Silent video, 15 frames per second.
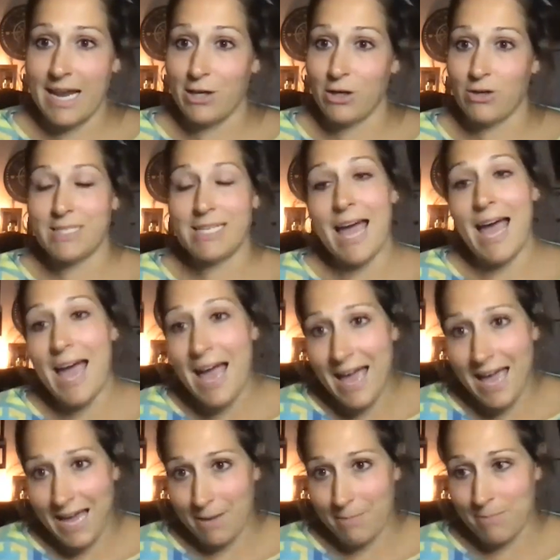and your
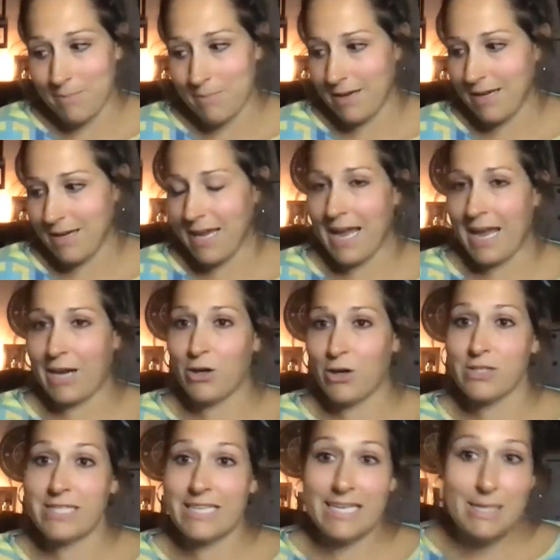time and your
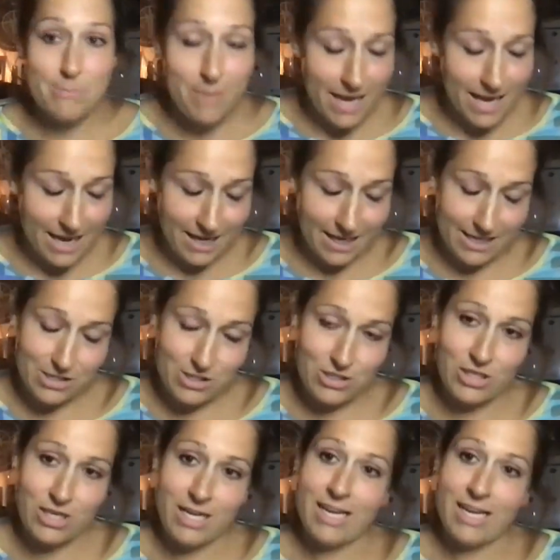team page